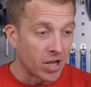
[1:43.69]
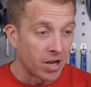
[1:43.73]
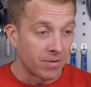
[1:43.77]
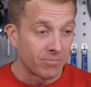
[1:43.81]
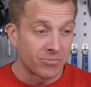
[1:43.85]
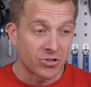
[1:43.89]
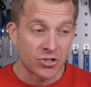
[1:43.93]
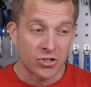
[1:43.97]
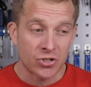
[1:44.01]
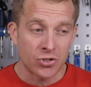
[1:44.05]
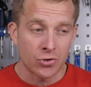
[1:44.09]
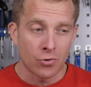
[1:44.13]

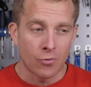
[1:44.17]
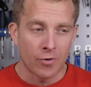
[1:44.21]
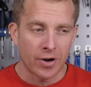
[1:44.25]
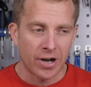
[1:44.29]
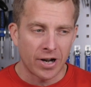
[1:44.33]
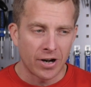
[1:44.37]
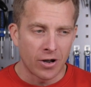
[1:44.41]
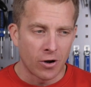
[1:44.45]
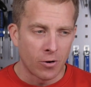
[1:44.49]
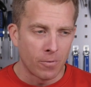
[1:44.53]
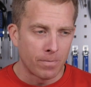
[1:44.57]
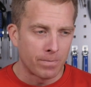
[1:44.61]
I'm
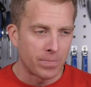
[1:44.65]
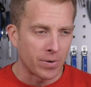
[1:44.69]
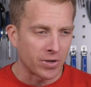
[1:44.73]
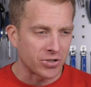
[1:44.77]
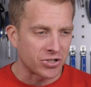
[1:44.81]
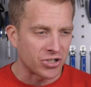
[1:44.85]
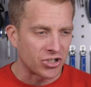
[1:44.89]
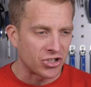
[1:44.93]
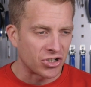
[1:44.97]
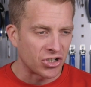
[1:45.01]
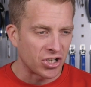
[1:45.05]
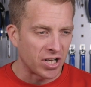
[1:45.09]
restoring an old
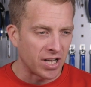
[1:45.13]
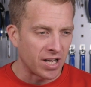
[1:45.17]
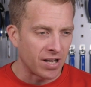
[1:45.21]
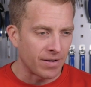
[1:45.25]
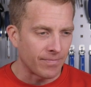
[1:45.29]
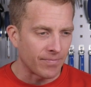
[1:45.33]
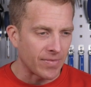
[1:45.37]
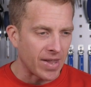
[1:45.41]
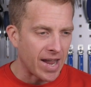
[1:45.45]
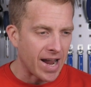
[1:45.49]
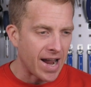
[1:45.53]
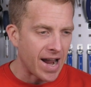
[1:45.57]

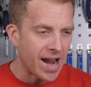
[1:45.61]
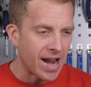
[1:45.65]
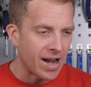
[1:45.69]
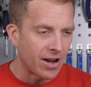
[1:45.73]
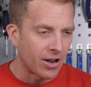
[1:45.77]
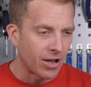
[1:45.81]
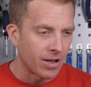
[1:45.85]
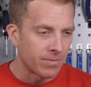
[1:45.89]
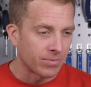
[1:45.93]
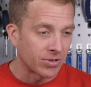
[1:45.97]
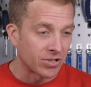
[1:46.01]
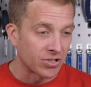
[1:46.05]
Botticchia,
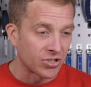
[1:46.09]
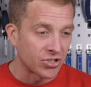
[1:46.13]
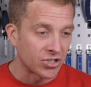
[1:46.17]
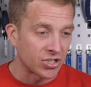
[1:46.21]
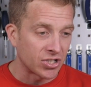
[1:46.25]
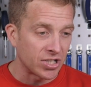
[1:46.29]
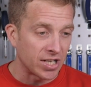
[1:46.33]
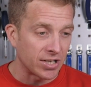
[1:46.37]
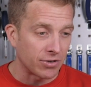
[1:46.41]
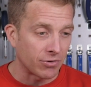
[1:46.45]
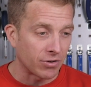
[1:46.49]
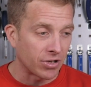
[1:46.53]
and I'm
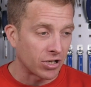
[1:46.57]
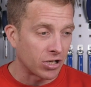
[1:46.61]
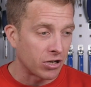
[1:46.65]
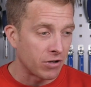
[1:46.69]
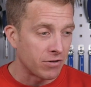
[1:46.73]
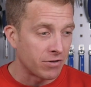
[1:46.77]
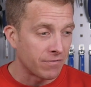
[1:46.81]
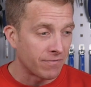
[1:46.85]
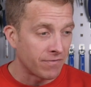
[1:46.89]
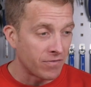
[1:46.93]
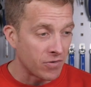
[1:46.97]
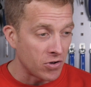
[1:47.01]
considering
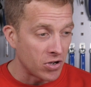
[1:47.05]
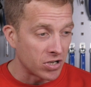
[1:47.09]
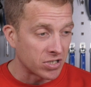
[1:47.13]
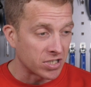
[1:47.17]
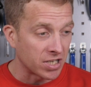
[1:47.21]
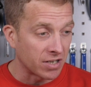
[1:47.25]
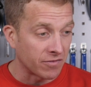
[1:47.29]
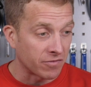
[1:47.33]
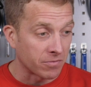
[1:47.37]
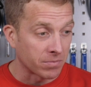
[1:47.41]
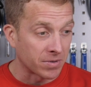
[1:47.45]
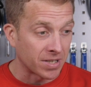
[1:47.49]

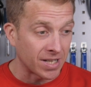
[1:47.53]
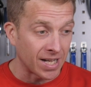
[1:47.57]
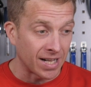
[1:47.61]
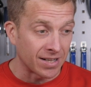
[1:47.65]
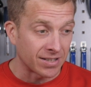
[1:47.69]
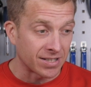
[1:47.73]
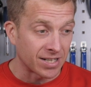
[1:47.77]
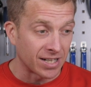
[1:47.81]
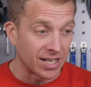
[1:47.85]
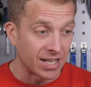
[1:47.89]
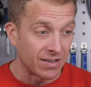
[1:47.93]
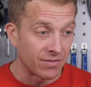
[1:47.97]
converting from
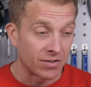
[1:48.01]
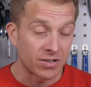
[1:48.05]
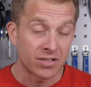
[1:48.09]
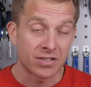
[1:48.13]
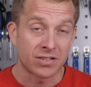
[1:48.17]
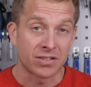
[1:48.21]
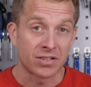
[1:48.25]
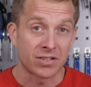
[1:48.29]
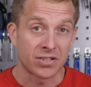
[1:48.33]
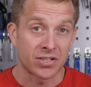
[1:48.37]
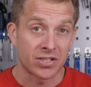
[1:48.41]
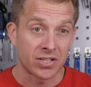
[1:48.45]

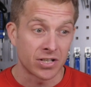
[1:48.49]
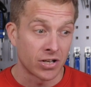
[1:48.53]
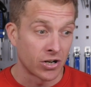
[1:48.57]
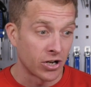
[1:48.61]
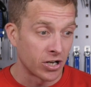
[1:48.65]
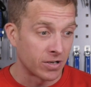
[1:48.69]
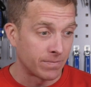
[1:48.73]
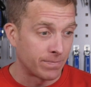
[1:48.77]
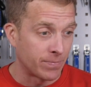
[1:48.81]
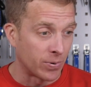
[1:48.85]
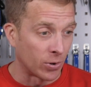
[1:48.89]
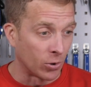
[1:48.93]
cantilevers to
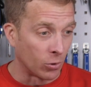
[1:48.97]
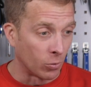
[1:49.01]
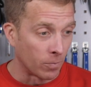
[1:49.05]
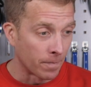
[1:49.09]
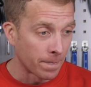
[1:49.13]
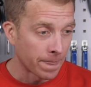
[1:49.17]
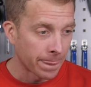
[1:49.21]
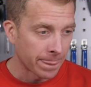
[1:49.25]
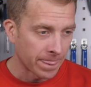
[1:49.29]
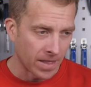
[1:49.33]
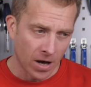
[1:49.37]
side pull.